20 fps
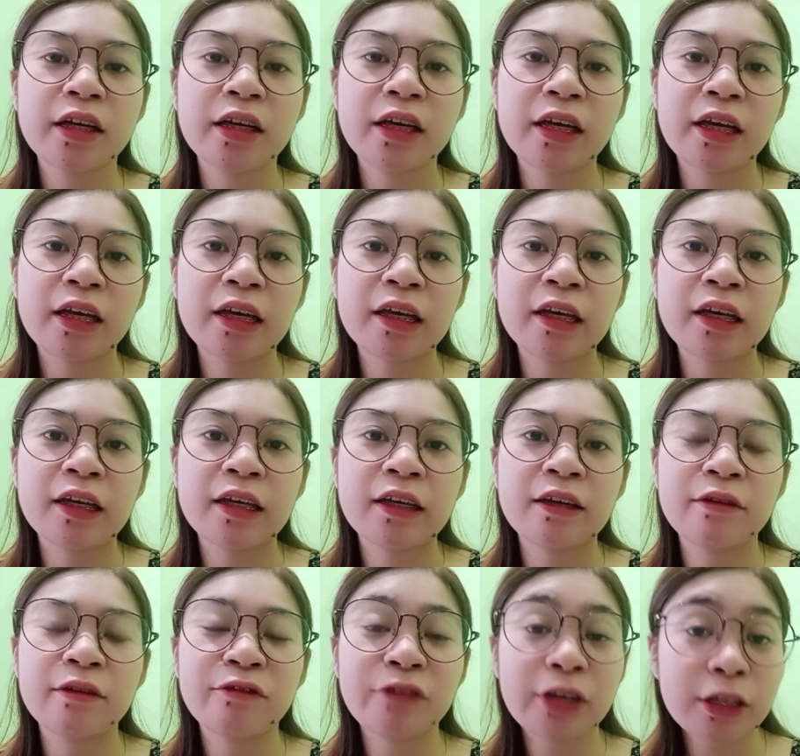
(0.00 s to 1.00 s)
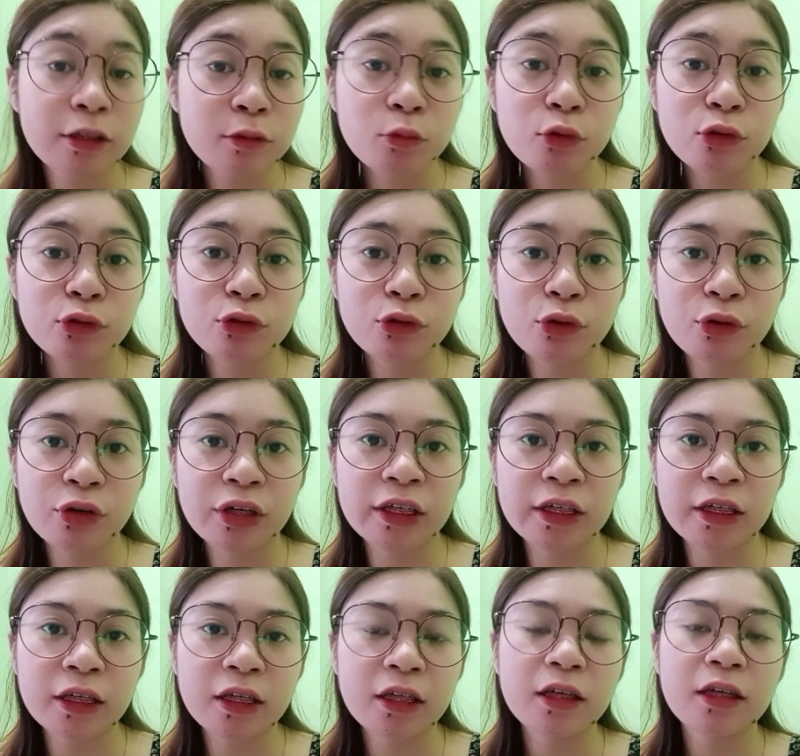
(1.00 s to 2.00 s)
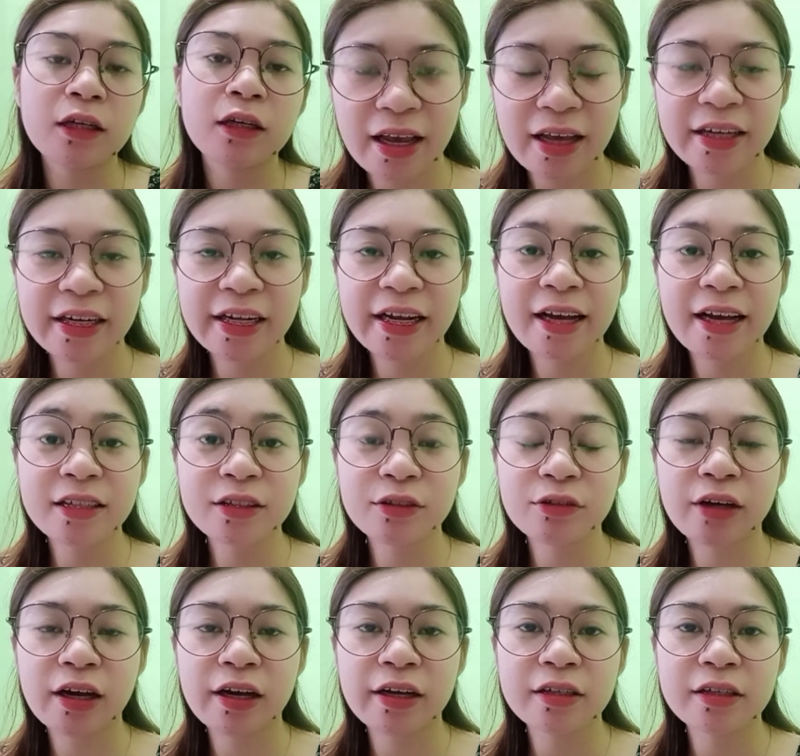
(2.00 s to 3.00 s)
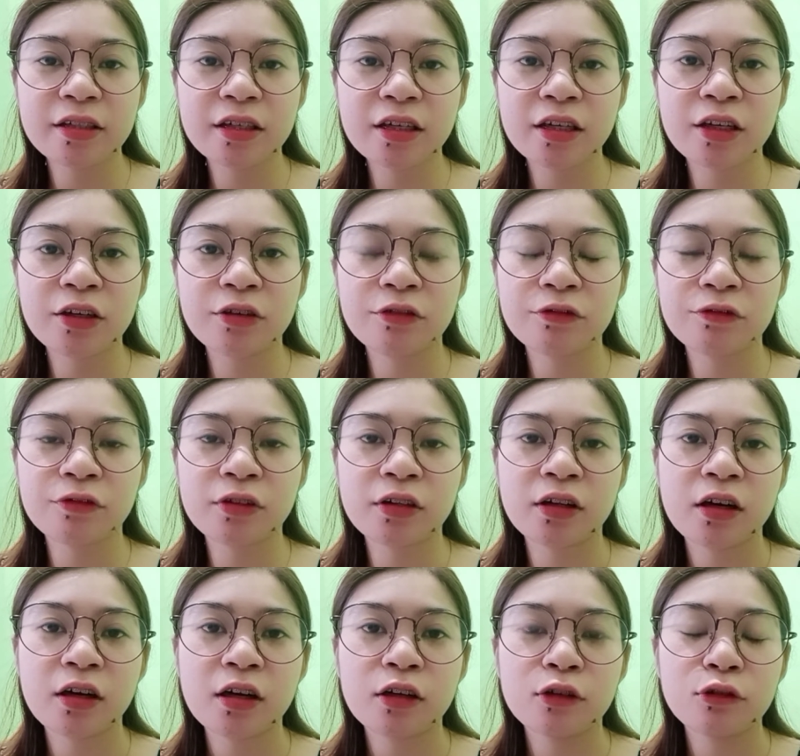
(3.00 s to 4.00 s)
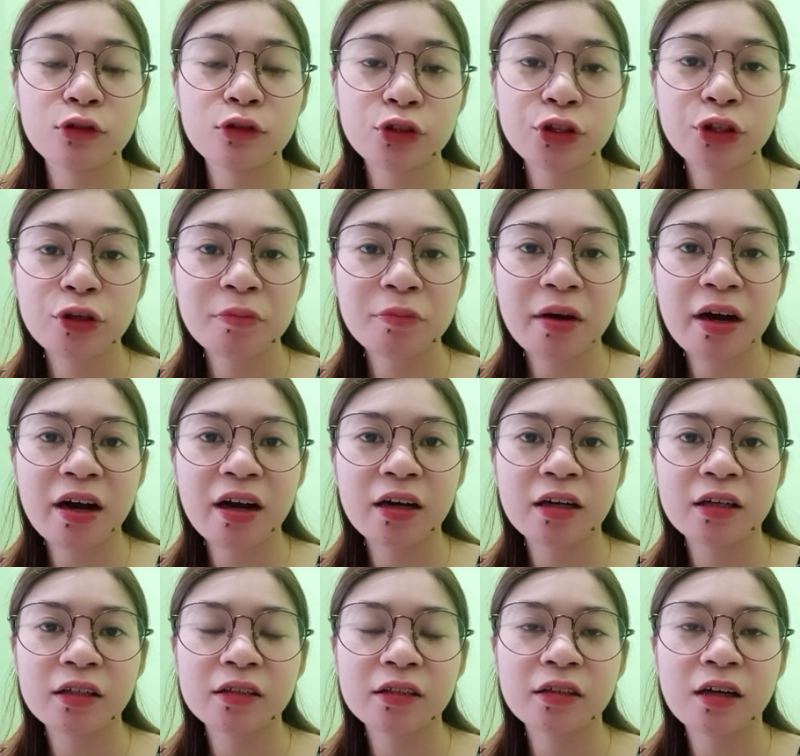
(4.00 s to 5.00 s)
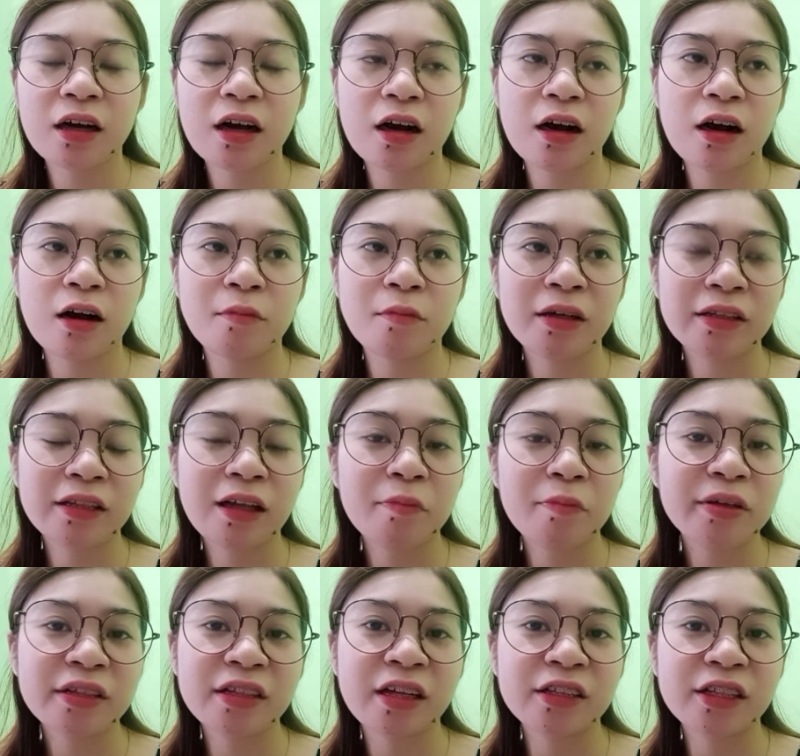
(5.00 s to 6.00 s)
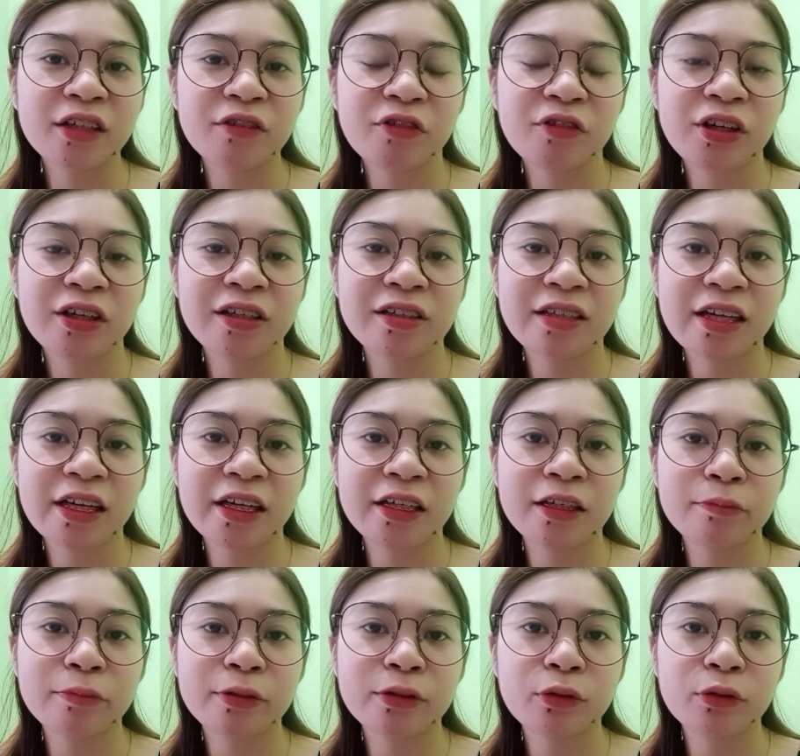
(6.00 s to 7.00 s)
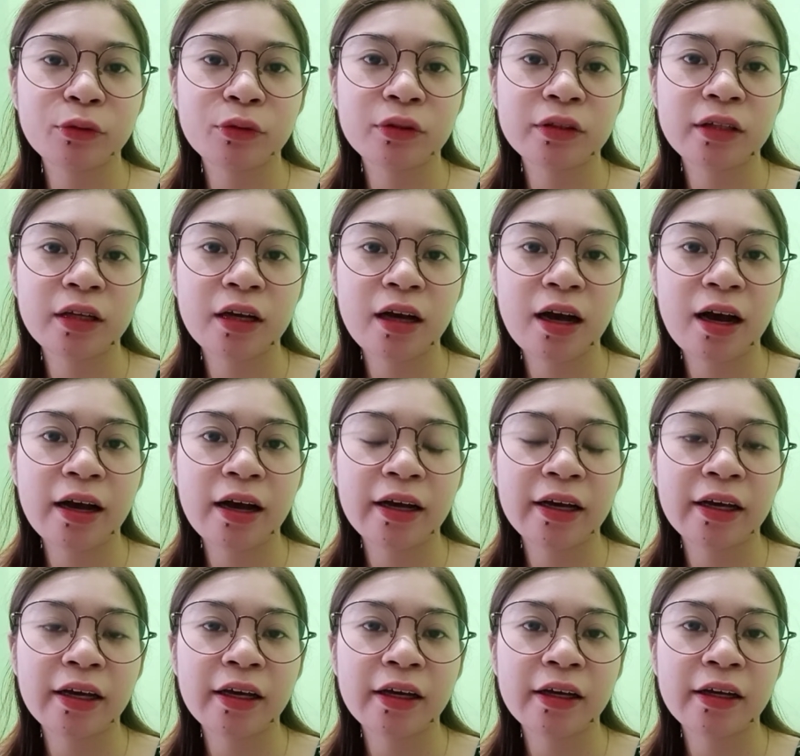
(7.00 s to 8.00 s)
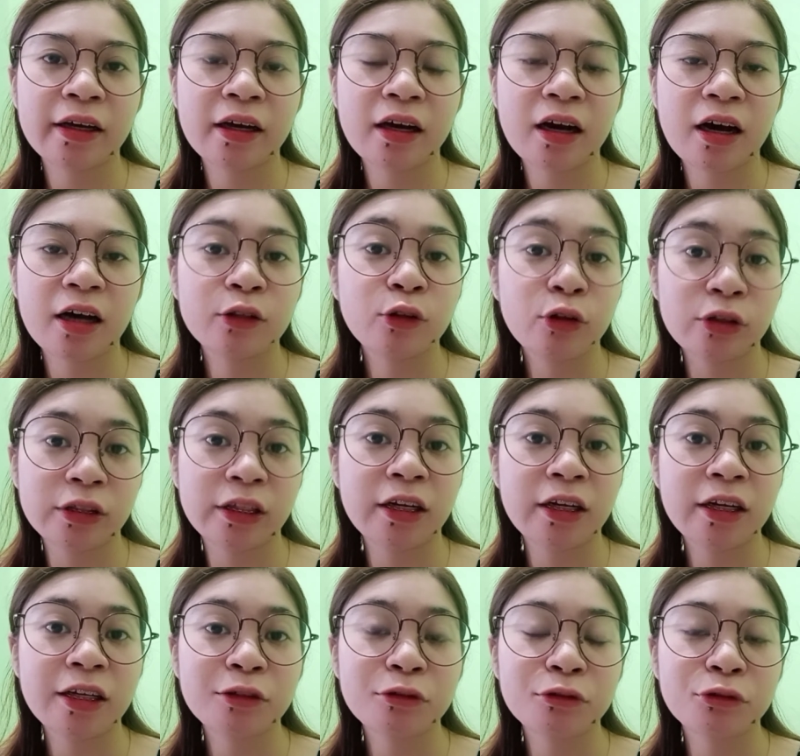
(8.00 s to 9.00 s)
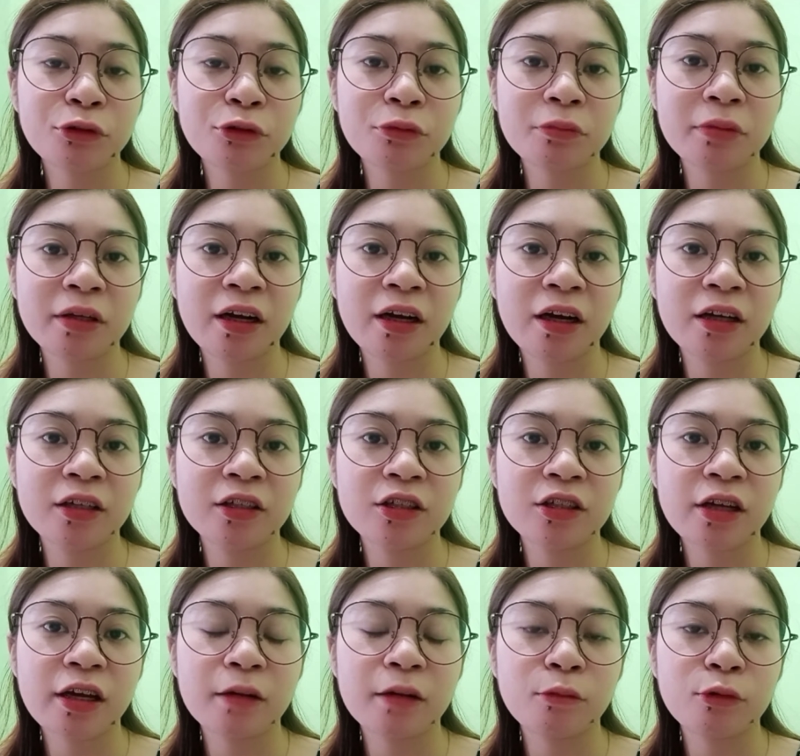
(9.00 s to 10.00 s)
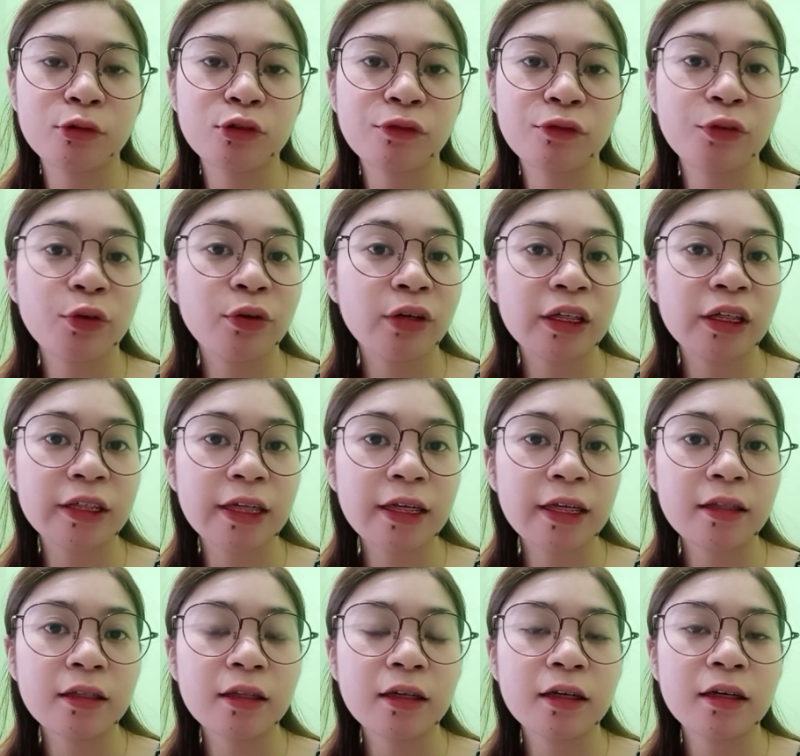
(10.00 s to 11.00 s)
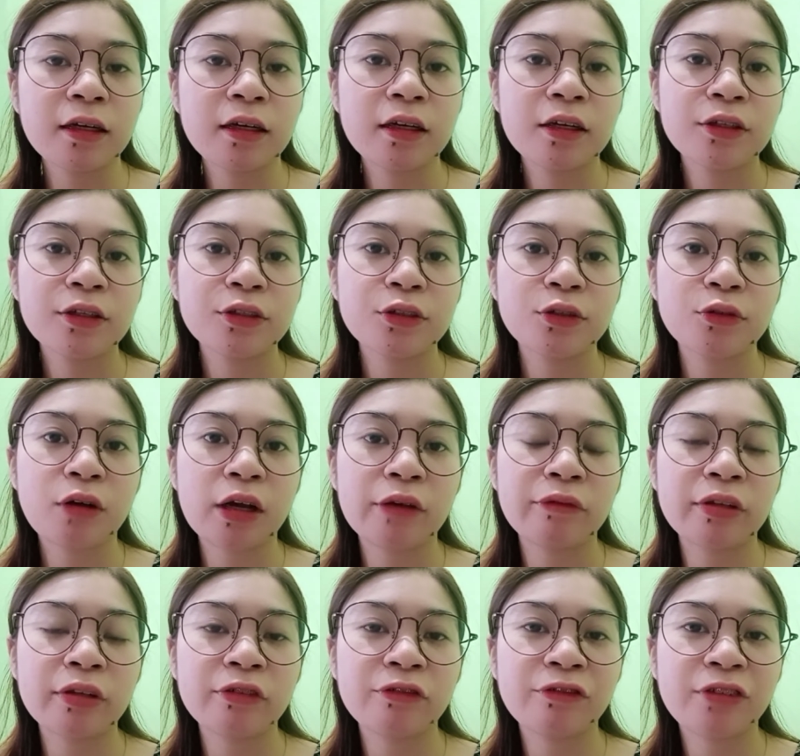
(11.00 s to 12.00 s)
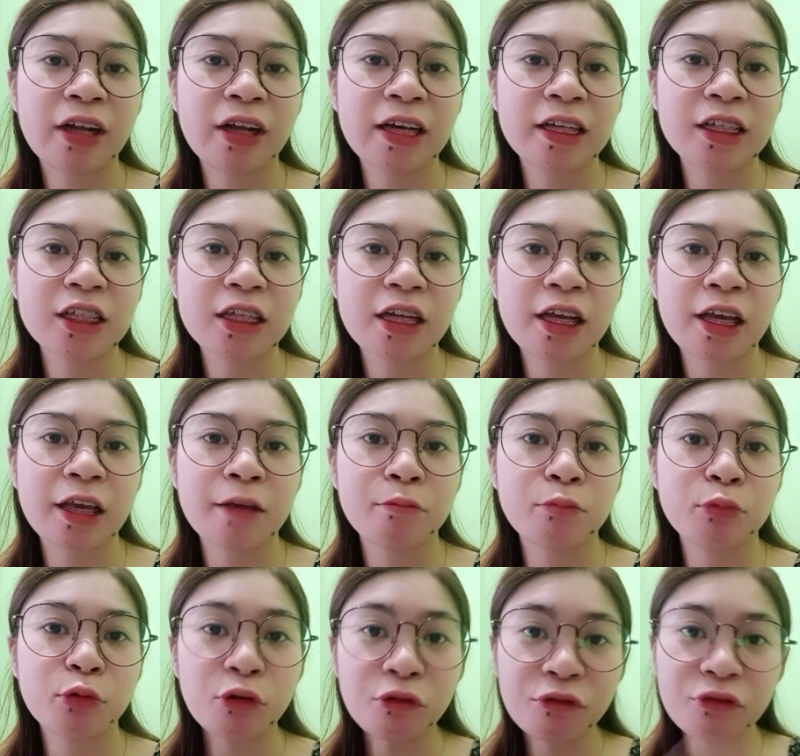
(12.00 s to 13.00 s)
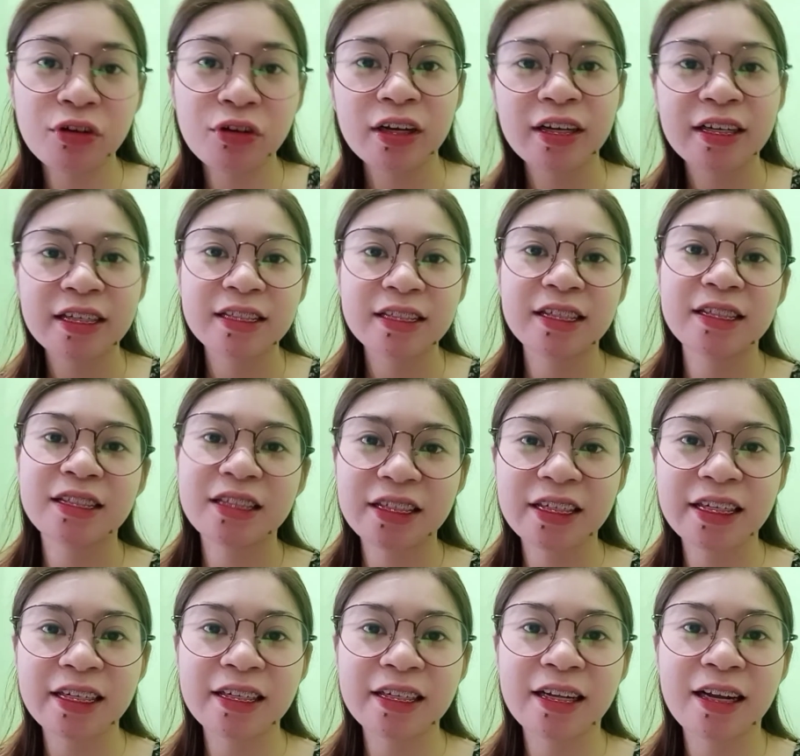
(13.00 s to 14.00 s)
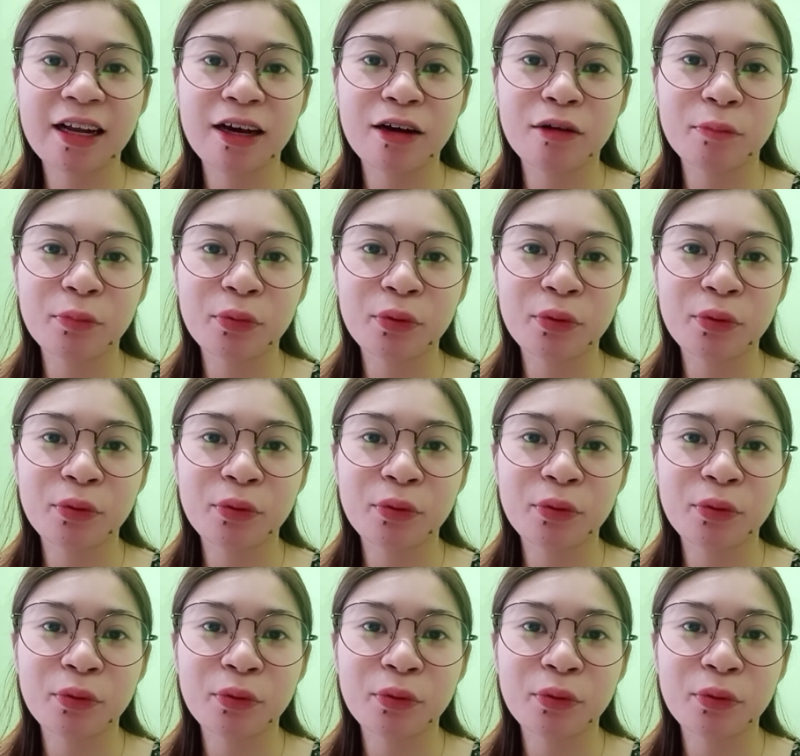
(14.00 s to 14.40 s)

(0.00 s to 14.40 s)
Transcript: a Facebook story and I asked you guys if gusto niyo bang ang topic natin for our second episode ay adultery and concubinage. And most of you agreed. So I will flash a proof sa screen na lang